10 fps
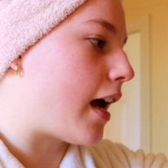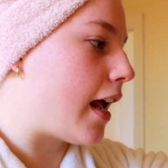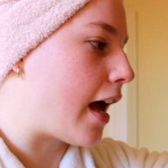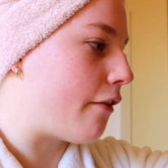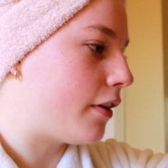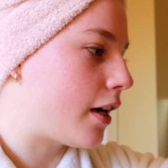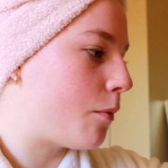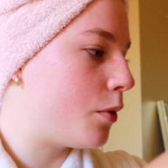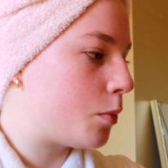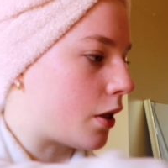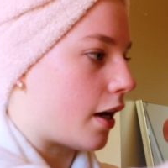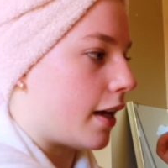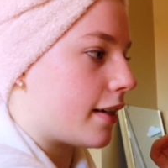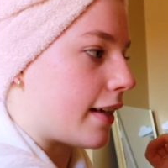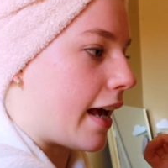I have a couple
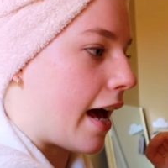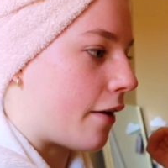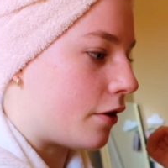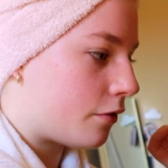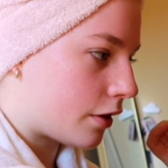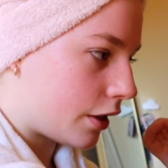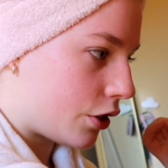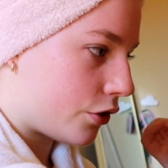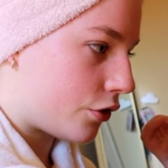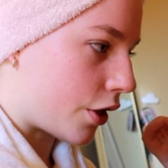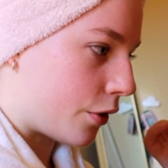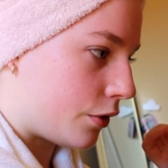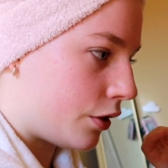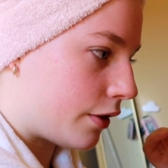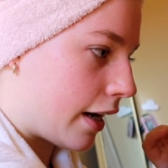products I haven't really
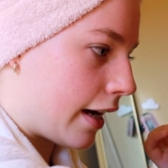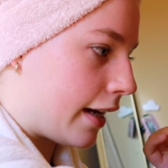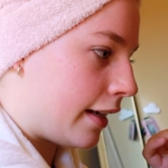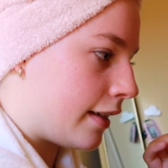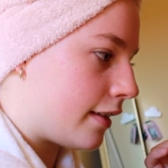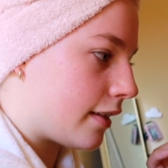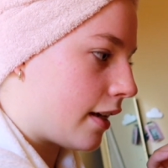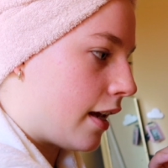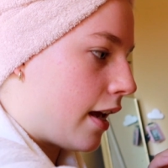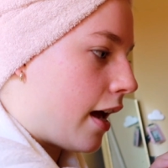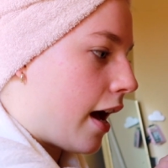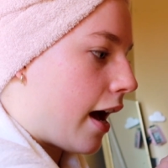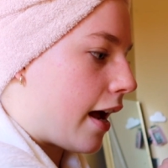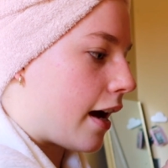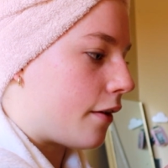shown you guys.
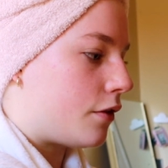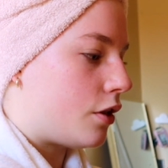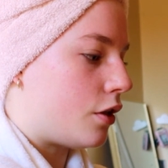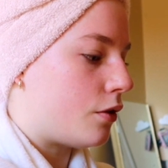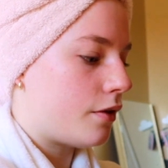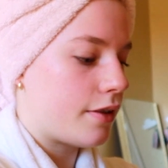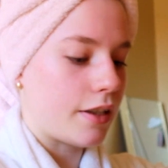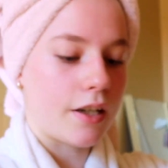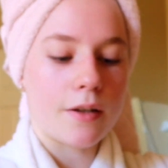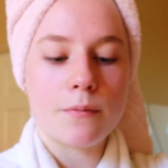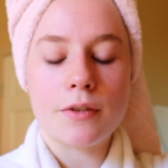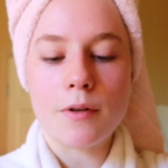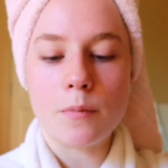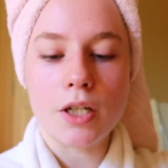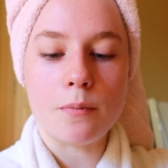I have two serums
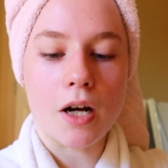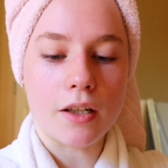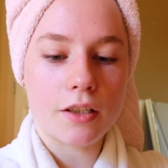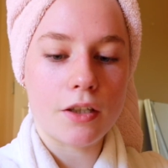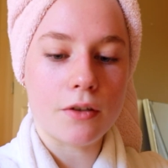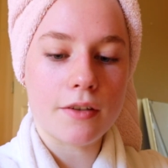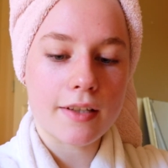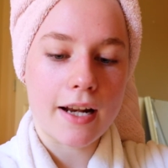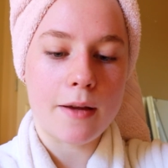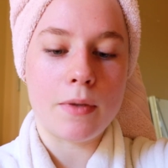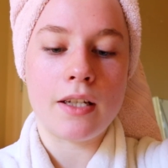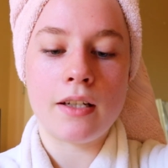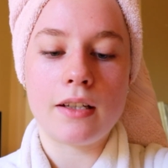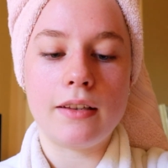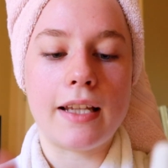from Good Molecules that I've
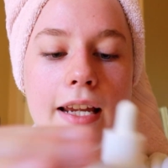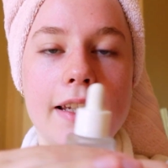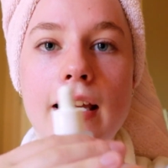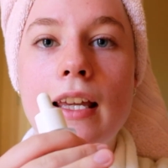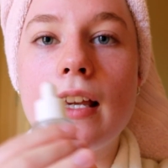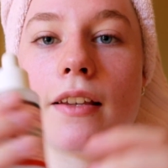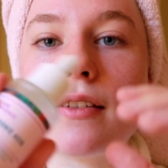been liking.